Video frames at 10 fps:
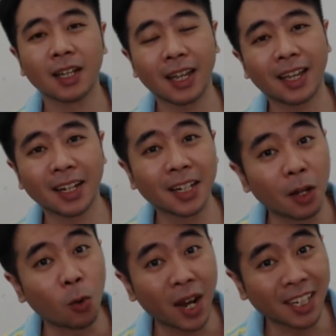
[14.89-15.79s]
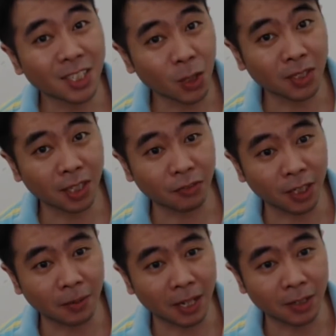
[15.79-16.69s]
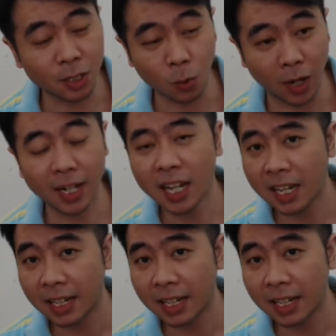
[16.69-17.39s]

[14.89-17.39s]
And what's so different about this one?